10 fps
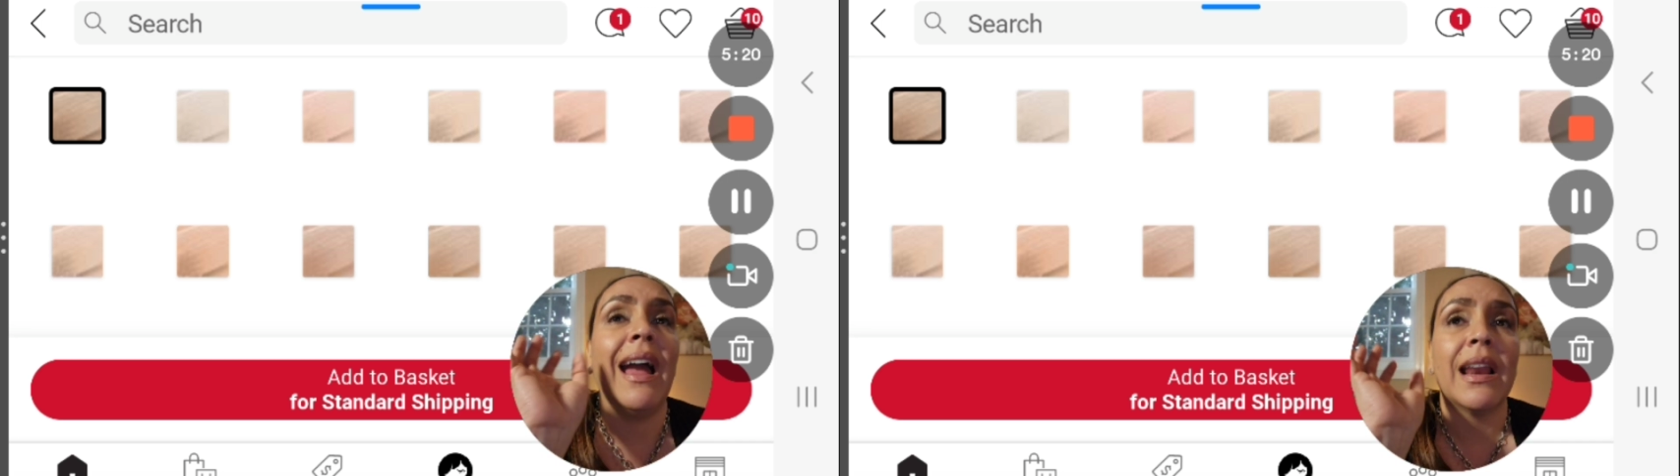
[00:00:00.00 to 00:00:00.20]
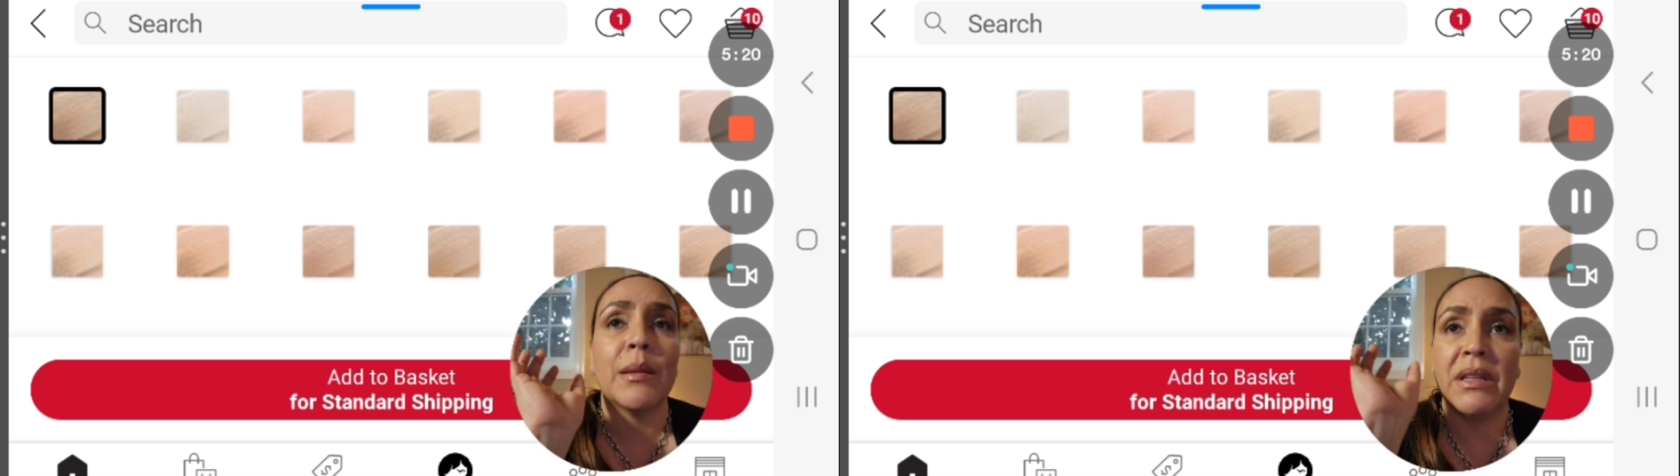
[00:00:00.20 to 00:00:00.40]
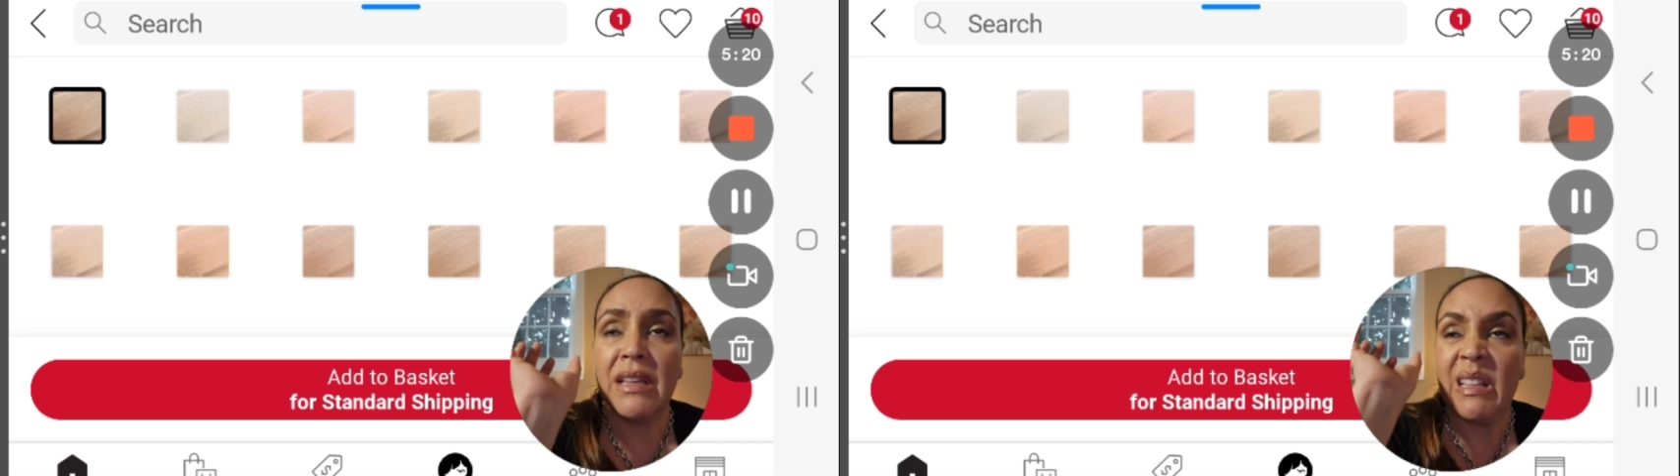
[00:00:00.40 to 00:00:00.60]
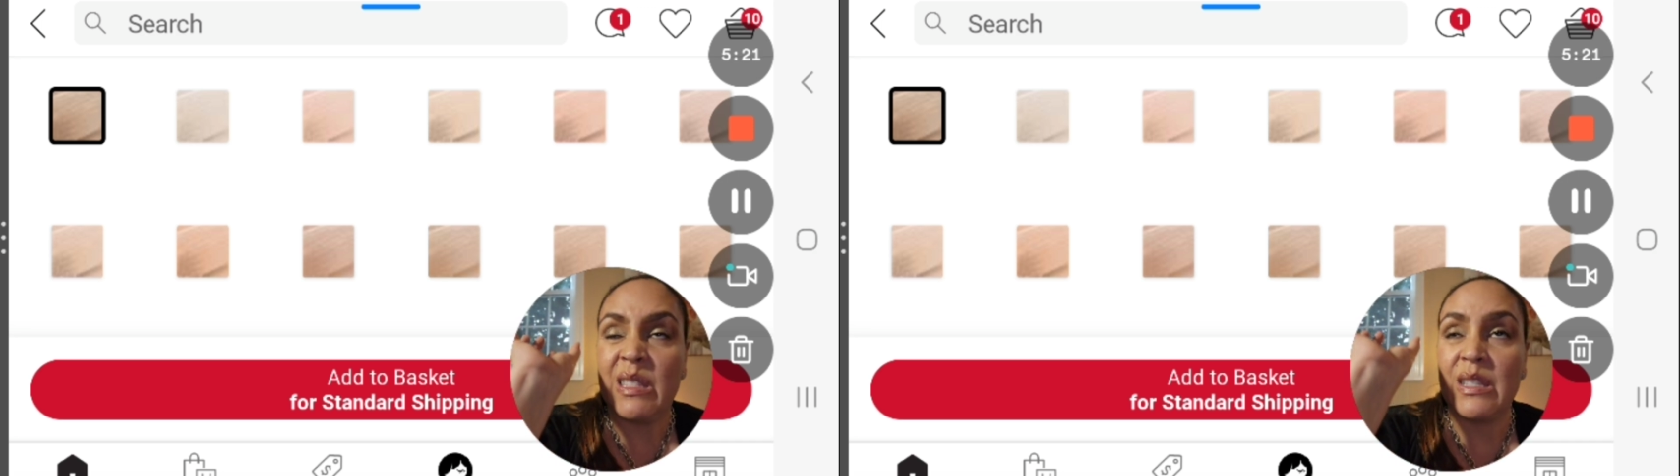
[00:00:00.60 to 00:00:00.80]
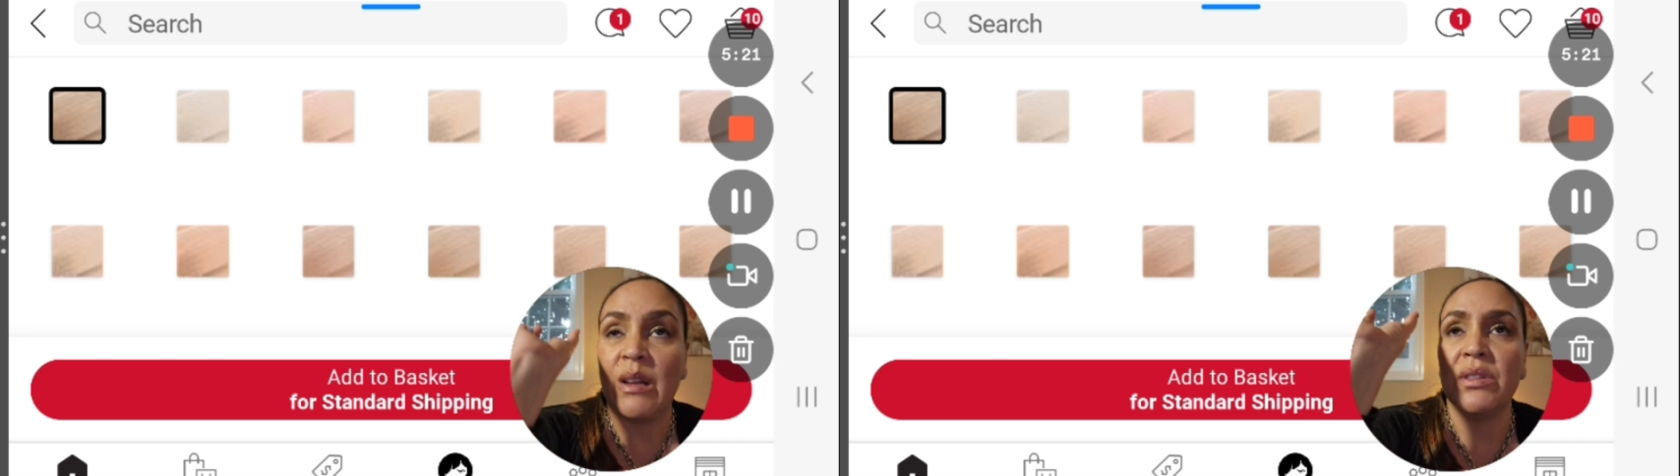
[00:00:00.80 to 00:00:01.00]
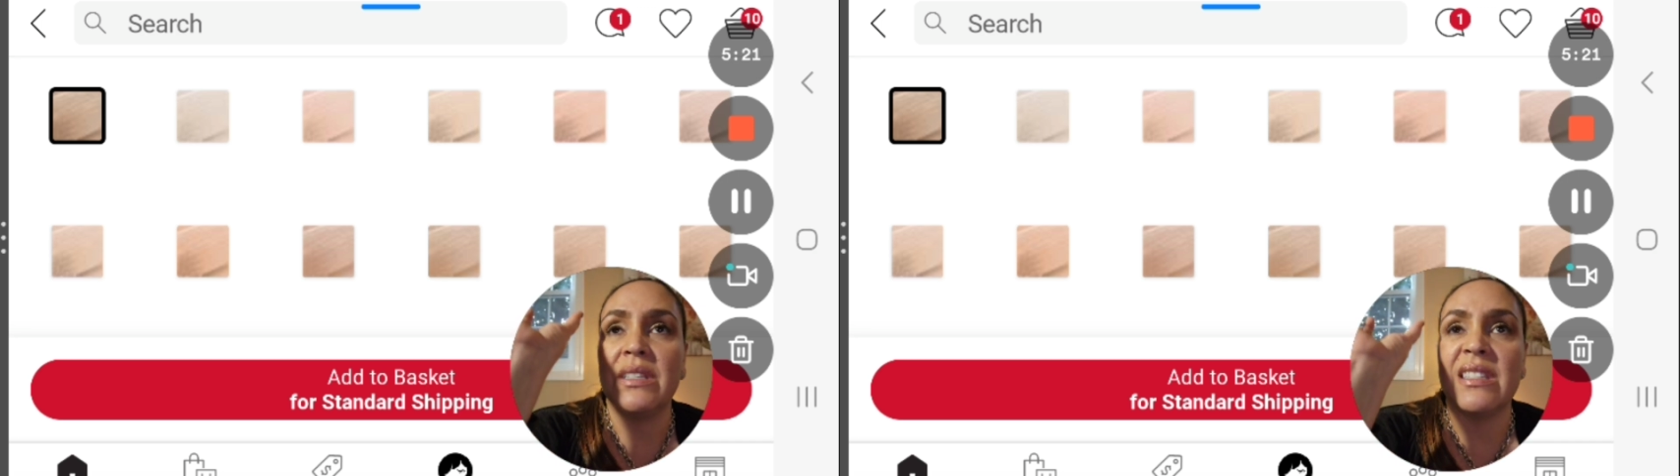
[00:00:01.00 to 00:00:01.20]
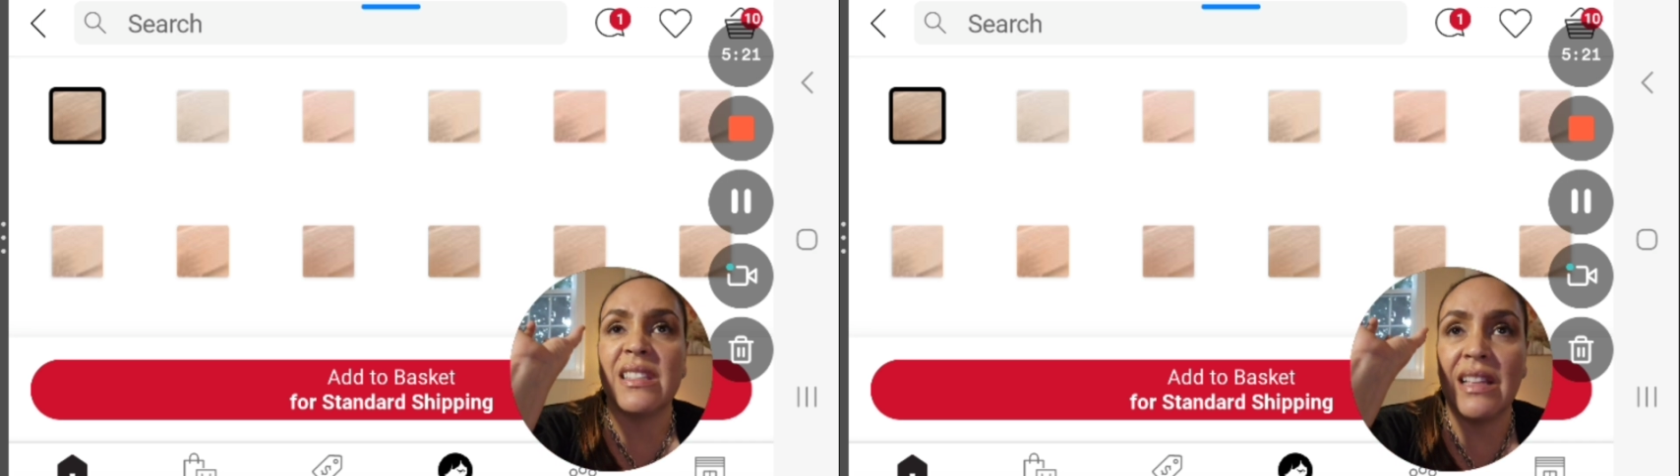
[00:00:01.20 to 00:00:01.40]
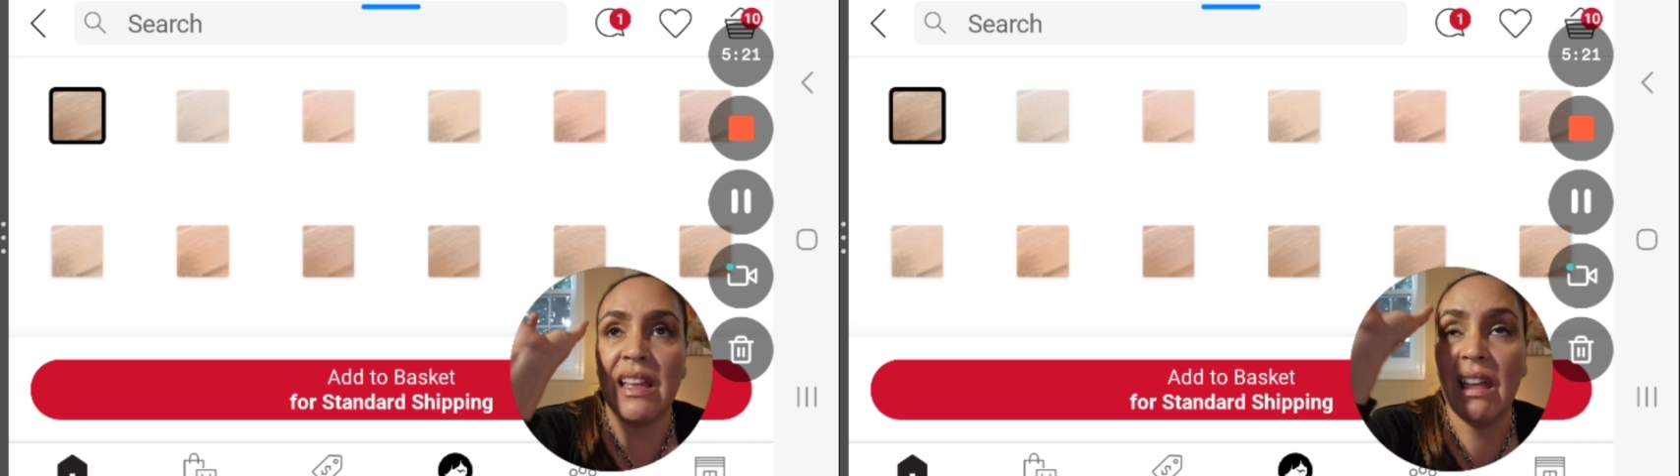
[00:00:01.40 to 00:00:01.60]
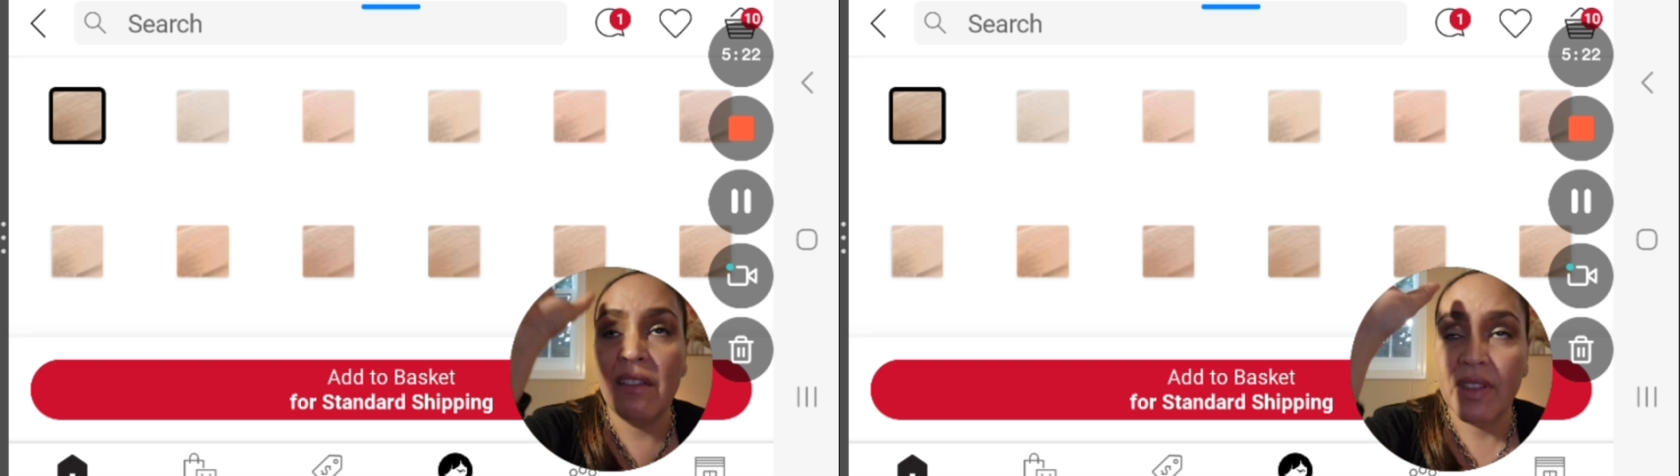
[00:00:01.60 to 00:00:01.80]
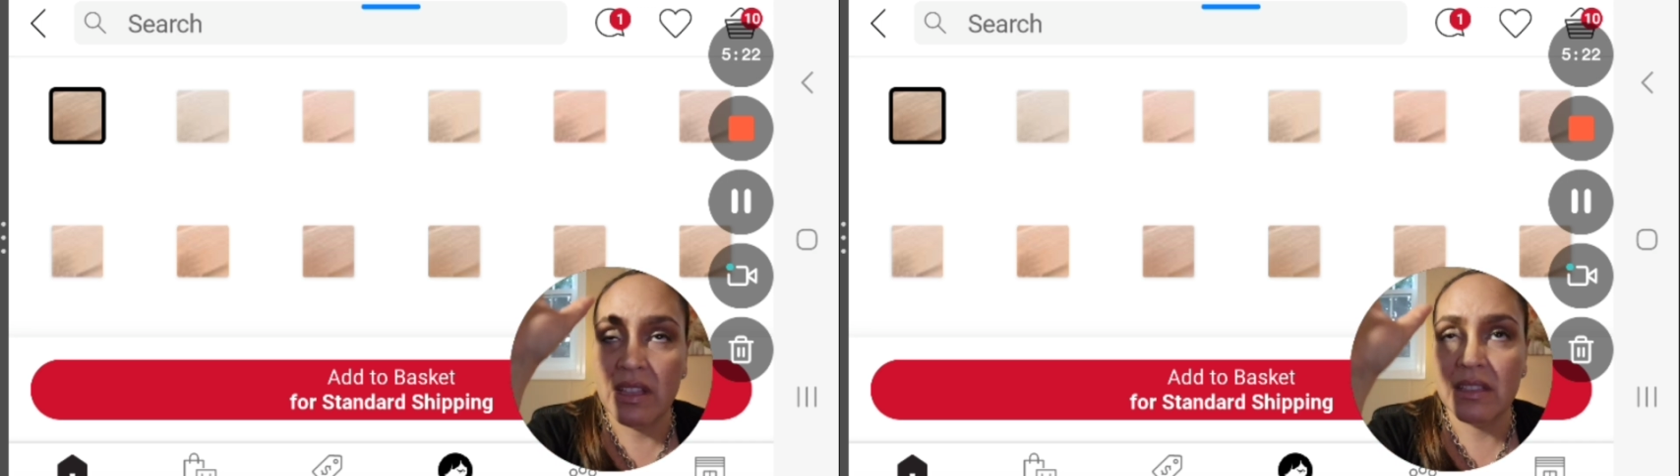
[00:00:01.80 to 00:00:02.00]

I'm going to exalt this to the heavens.